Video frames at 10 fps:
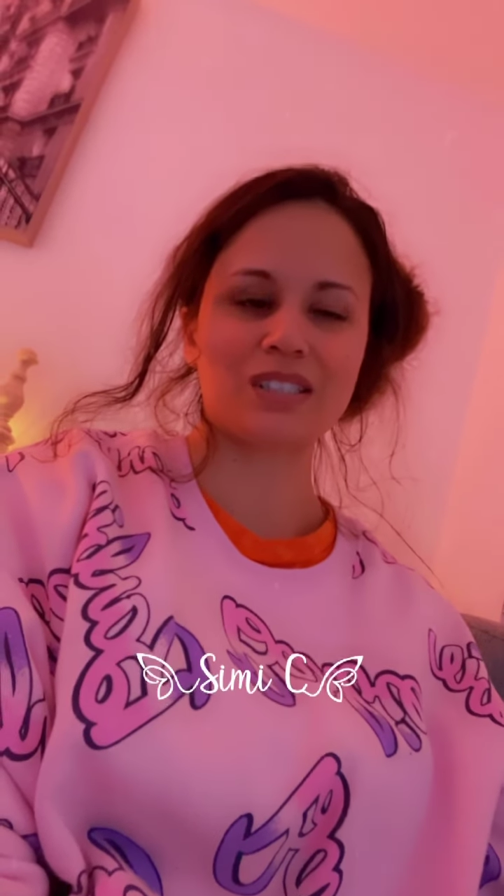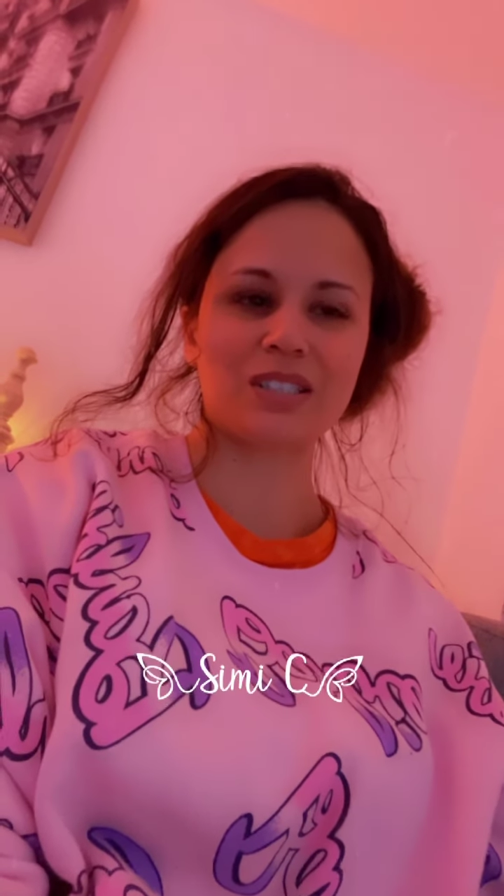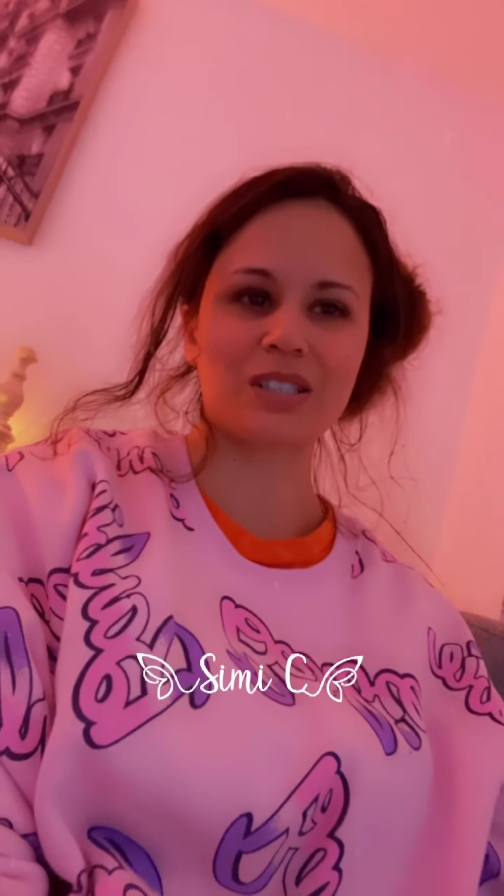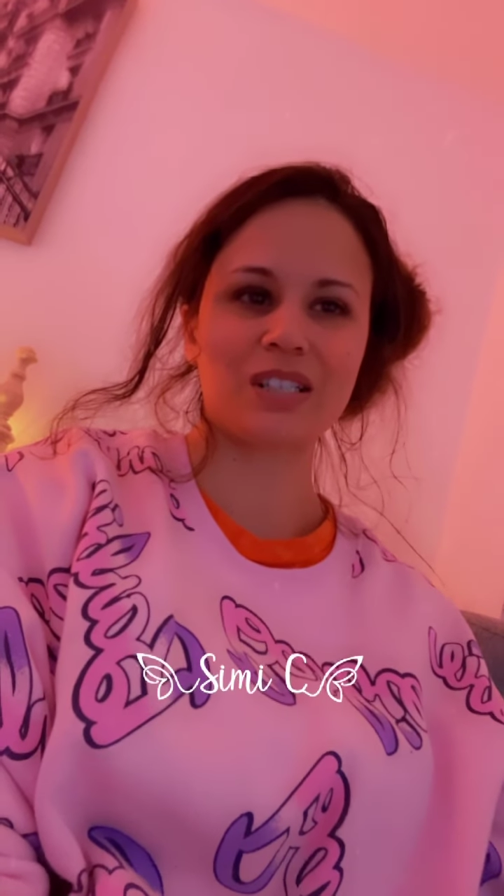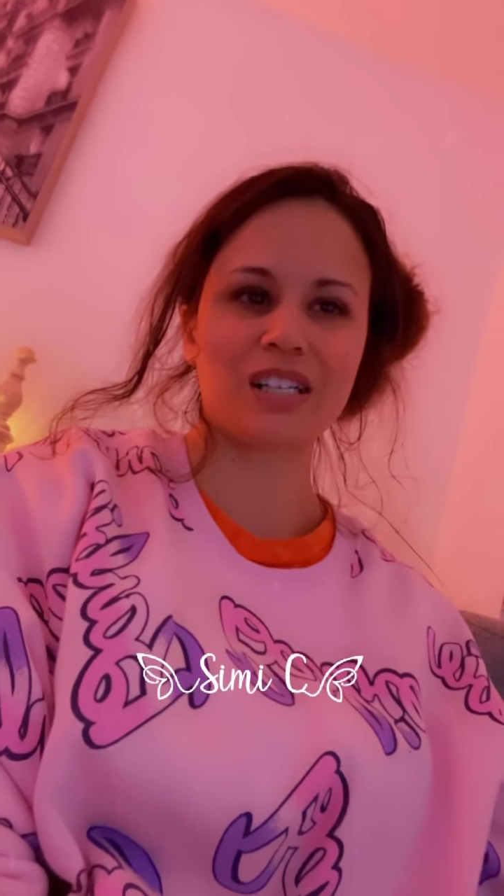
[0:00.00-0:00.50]

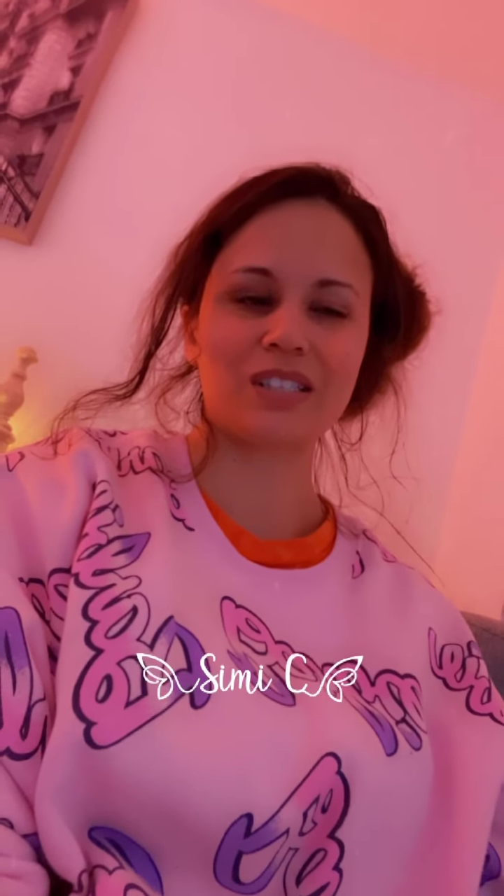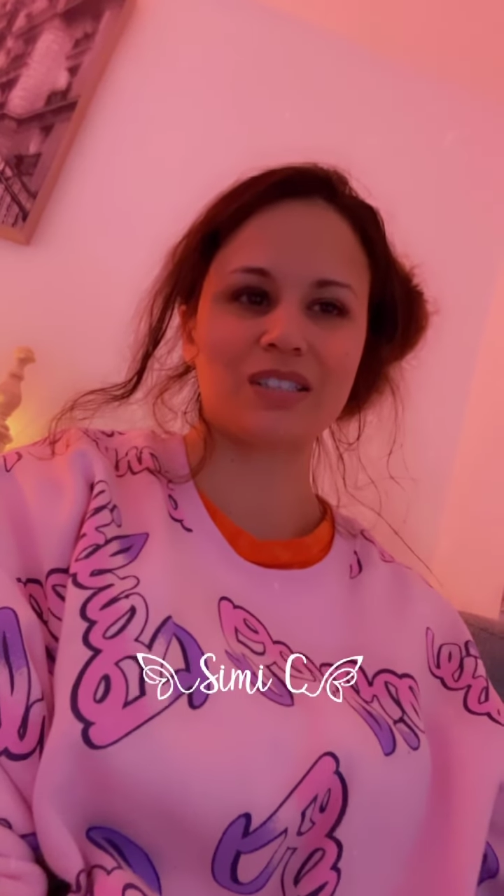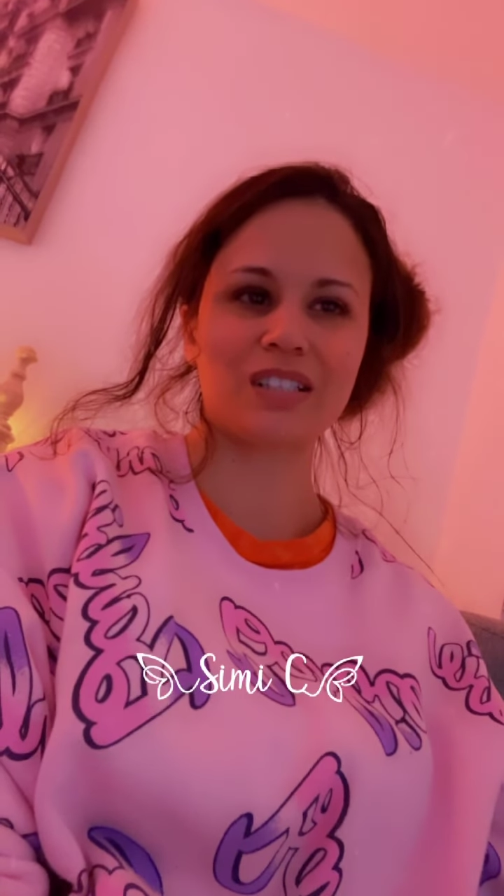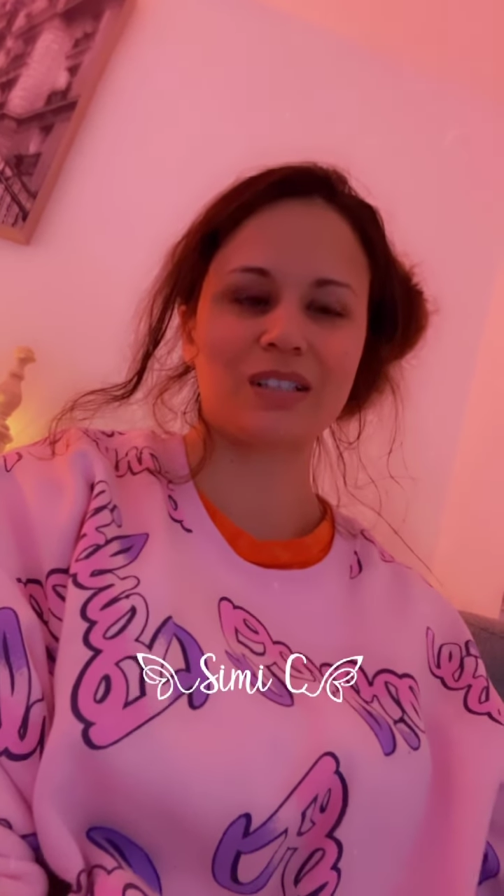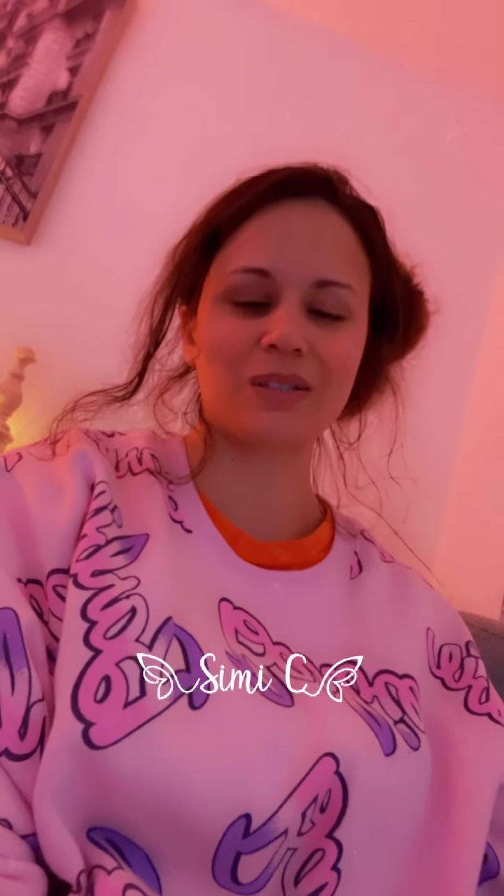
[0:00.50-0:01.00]
cigarette
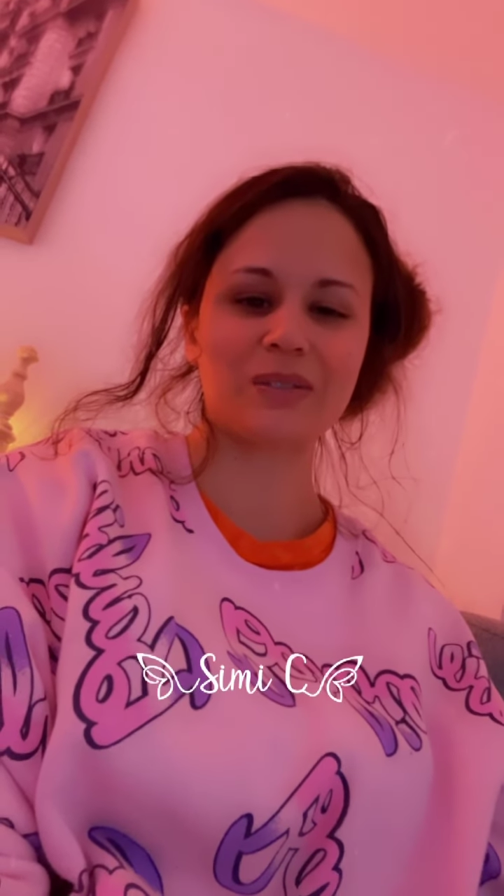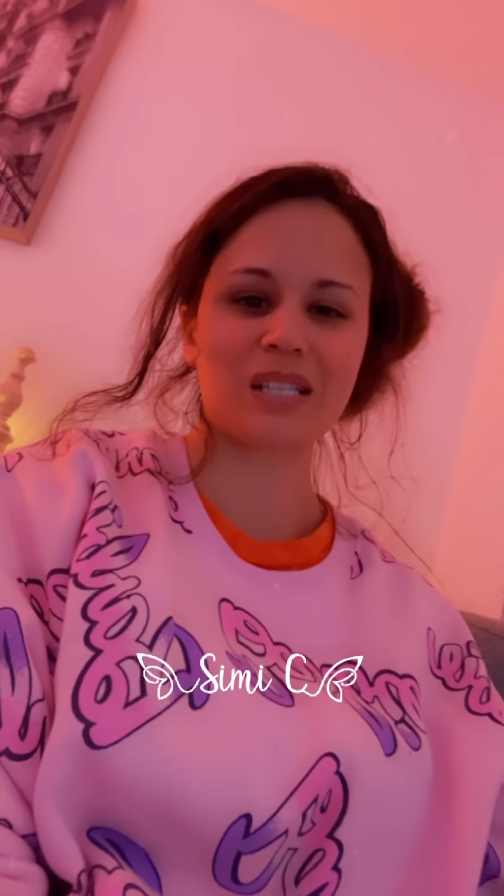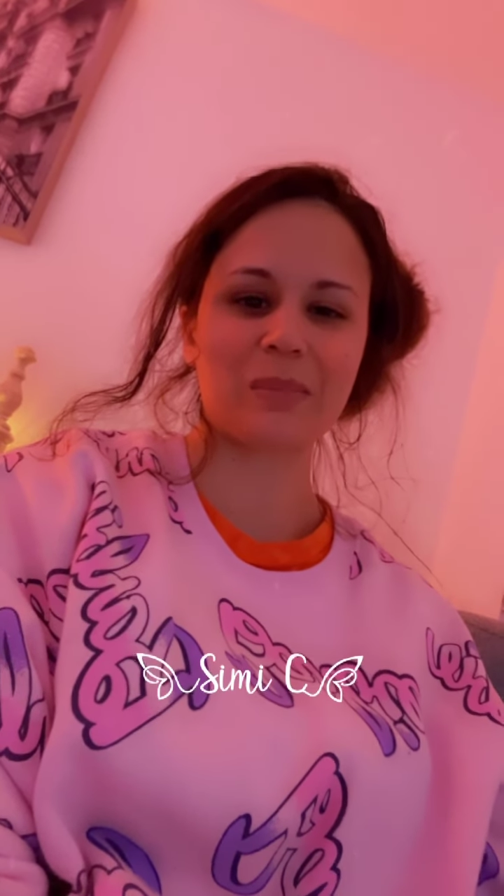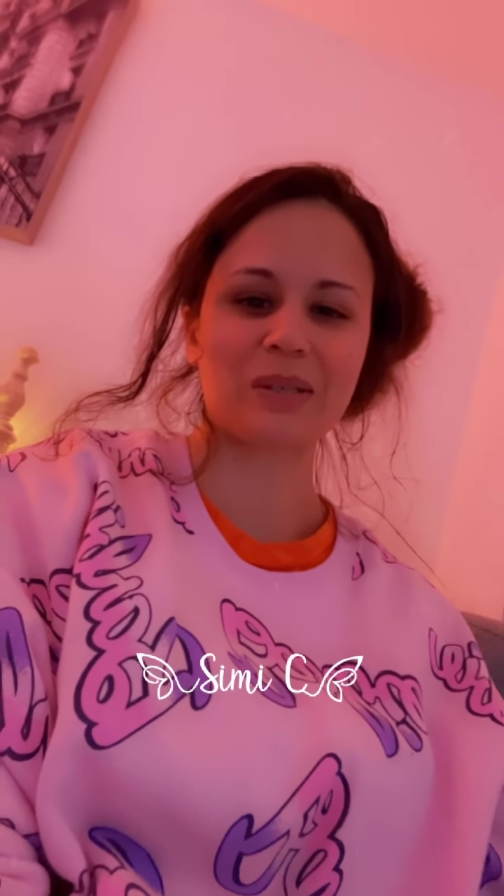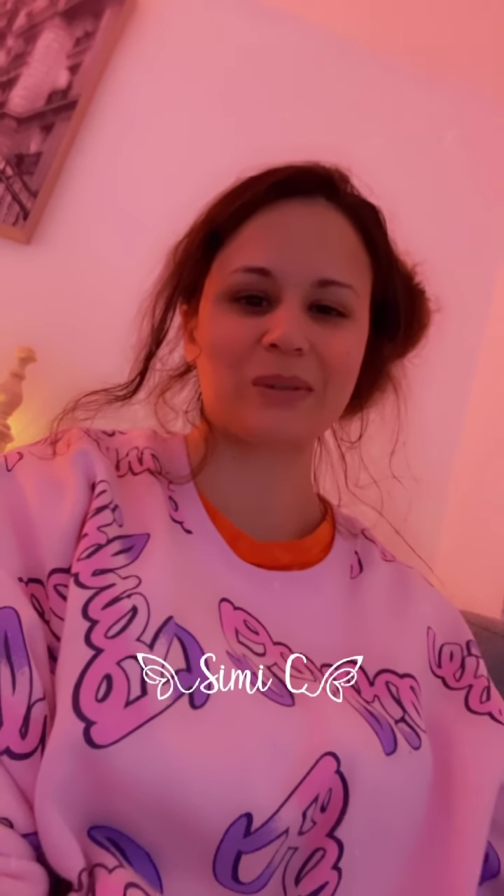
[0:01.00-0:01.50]
you get all those
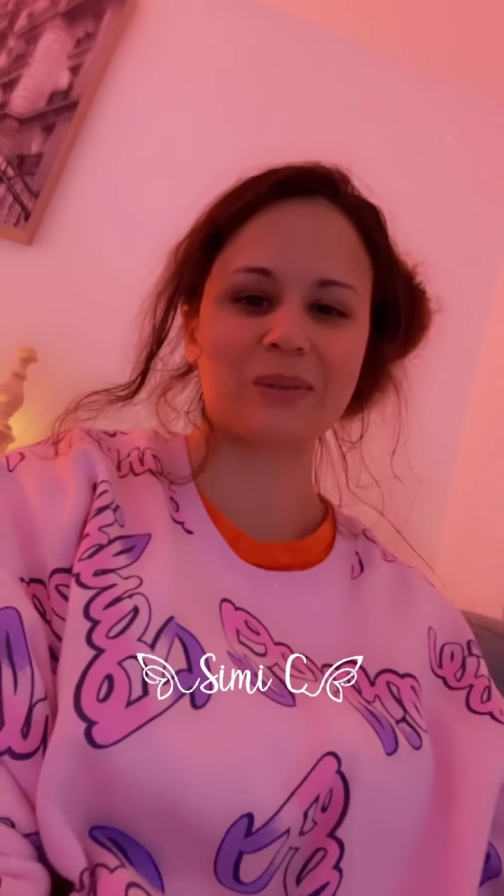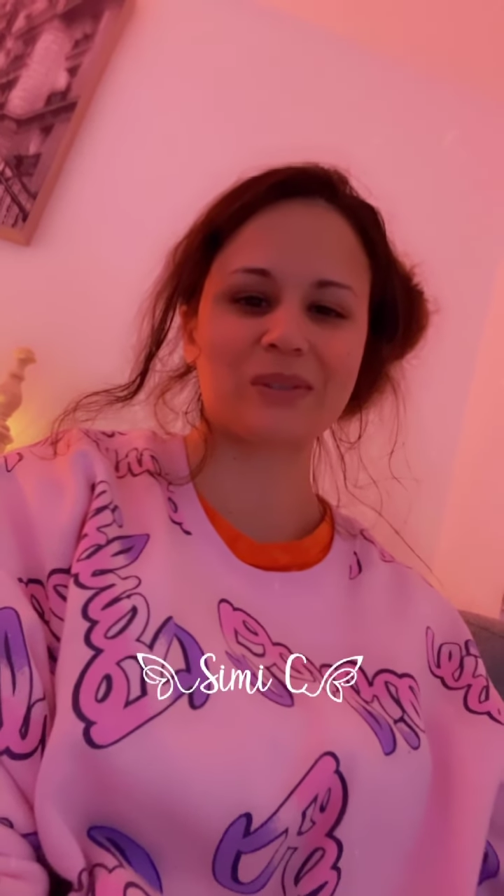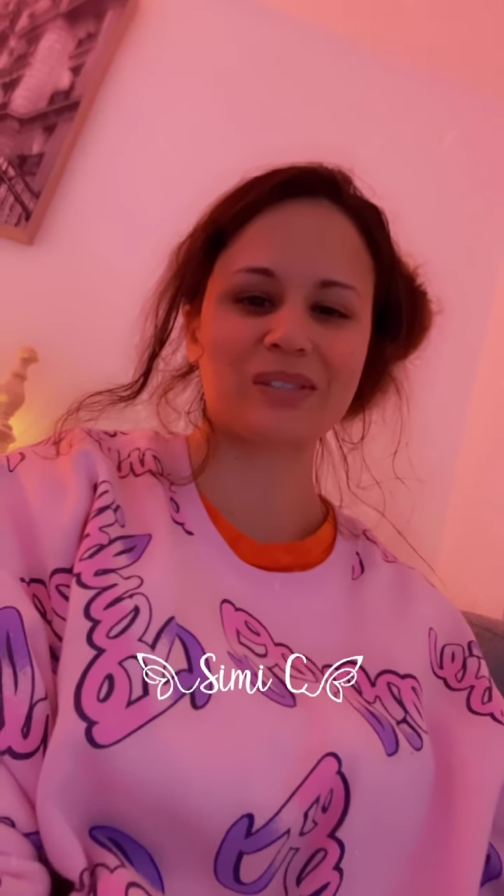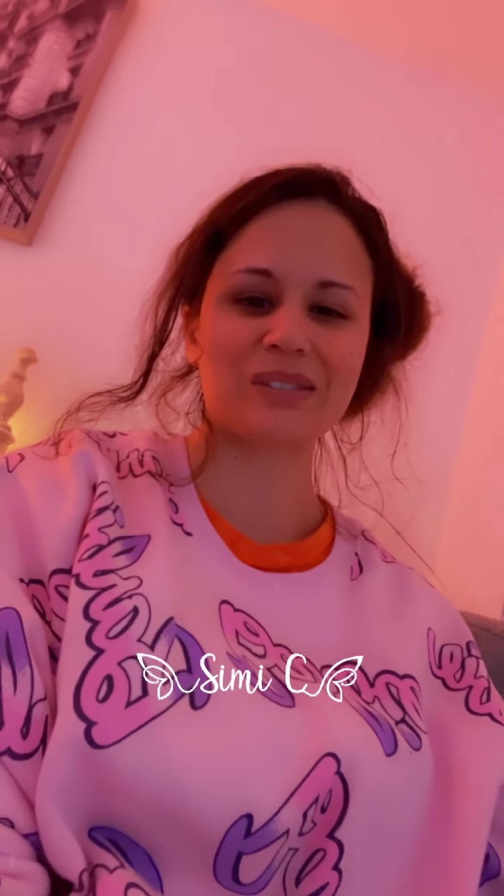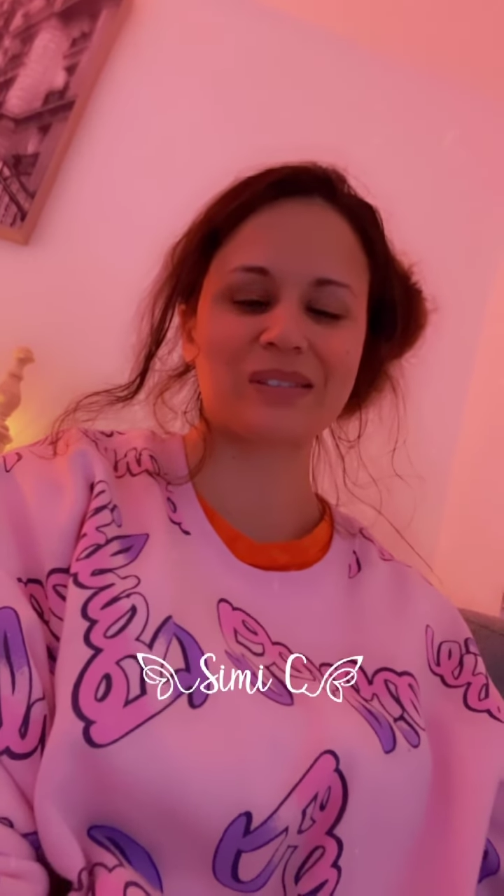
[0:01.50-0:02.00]

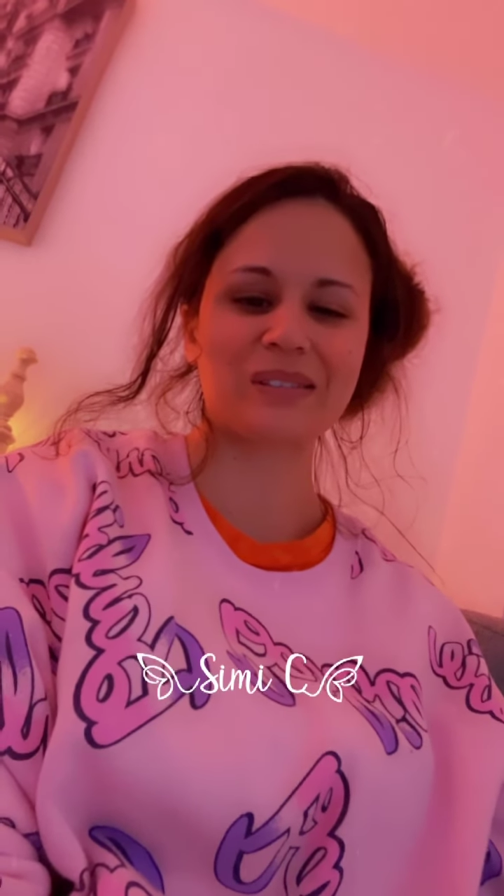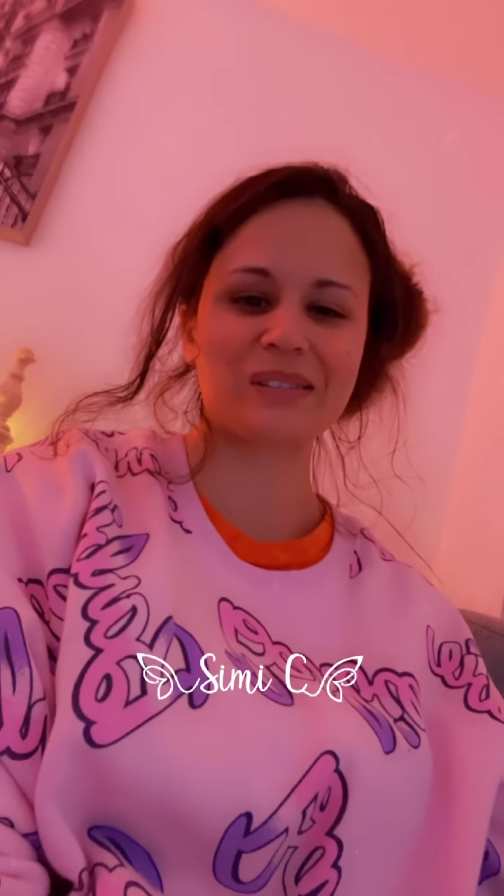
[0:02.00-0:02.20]
chemicals